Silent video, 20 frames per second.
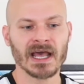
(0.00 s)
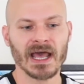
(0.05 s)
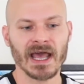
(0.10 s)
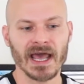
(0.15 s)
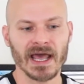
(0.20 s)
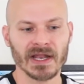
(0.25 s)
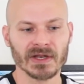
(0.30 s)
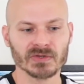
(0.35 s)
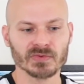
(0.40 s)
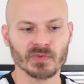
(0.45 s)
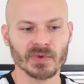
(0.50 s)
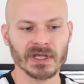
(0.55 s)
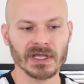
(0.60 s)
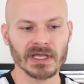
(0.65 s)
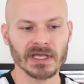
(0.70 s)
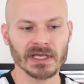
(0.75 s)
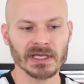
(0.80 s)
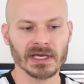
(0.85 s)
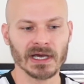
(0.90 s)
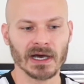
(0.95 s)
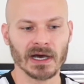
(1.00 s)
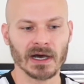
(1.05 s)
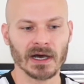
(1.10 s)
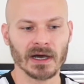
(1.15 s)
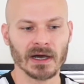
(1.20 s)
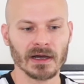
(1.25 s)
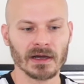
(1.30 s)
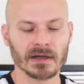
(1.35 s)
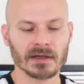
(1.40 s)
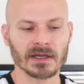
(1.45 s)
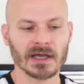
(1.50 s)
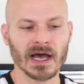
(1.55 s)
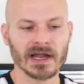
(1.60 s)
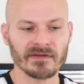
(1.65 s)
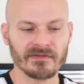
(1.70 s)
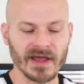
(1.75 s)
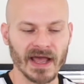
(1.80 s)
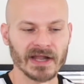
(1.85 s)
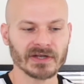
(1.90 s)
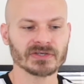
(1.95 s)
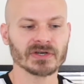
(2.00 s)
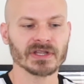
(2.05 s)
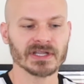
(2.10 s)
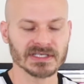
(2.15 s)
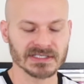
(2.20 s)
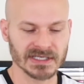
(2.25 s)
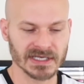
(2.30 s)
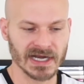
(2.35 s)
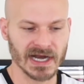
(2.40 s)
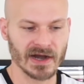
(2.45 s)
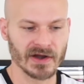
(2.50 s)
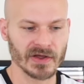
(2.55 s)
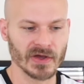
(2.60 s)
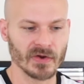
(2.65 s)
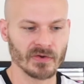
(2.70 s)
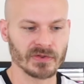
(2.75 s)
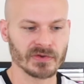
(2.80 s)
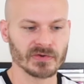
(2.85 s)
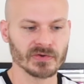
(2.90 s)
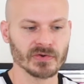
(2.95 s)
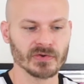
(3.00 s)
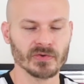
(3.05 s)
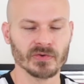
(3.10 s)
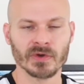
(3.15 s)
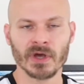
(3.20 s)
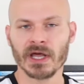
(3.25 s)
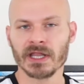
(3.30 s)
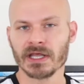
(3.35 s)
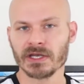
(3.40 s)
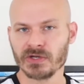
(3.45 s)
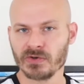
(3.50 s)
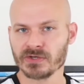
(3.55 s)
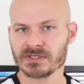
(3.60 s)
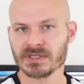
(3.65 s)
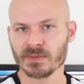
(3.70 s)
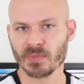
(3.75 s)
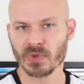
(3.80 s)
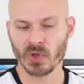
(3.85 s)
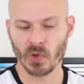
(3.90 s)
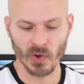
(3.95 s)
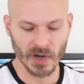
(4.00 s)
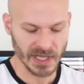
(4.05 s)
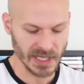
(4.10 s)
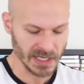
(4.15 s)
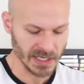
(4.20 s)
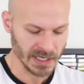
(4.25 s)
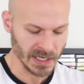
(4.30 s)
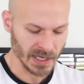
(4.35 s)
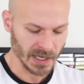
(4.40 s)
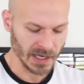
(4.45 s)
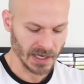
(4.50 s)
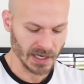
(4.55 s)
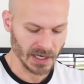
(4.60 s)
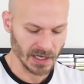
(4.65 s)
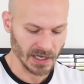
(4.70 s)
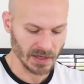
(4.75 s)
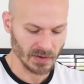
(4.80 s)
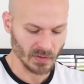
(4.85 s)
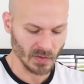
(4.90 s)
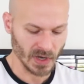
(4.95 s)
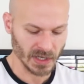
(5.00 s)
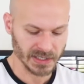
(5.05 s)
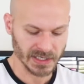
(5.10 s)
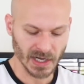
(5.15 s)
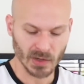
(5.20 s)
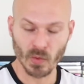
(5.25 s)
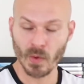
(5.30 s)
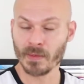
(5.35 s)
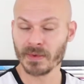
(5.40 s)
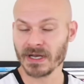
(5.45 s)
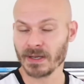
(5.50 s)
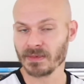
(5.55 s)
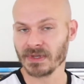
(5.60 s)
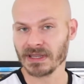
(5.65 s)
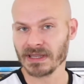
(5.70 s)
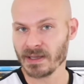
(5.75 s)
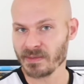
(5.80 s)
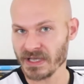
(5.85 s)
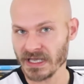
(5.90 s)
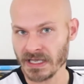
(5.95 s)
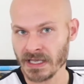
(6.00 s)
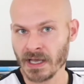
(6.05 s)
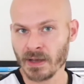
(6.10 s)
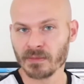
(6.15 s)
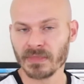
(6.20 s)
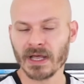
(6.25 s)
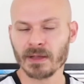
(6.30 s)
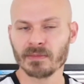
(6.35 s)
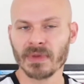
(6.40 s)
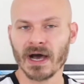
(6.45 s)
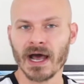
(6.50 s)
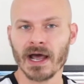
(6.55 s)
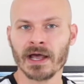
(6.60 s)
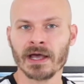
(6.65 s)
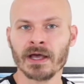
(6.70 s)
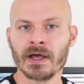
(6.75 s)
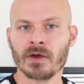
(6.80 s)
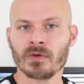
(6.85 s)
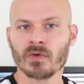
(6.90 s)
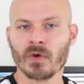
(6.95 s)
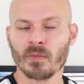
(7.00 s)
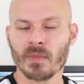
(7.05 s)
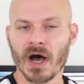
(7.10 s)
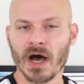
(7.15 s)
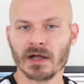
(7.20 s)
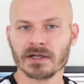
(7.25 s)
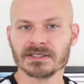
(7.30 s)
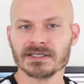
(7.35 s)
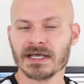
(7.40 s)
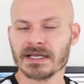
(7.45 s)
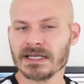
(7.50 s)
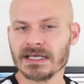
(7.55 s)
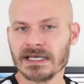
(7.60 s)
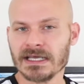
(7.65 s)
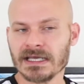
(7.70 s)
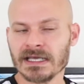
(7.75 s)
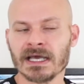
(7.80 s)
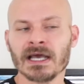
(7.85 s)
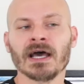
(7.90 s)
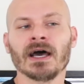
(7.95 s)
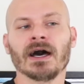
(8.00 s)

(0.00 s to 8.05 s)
and we kind of enter this scenario through the newest employee, a young woman named Libby, played by Romane, Denis.